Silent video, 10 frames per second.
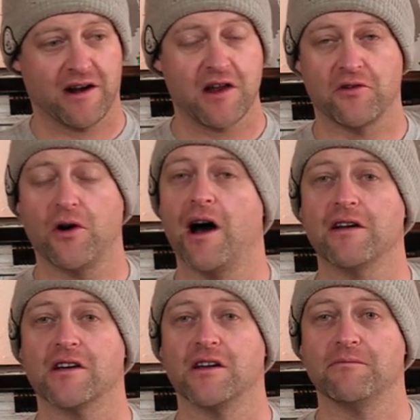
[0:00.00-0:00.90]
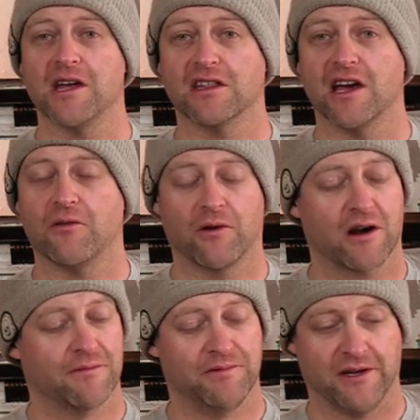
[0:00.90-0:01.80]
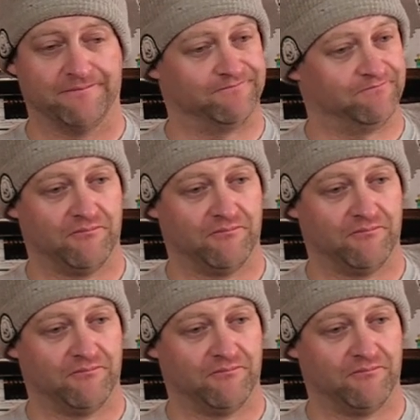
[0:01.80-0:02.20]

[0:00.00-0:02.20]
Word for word: I don't know how you're gonna make that work, but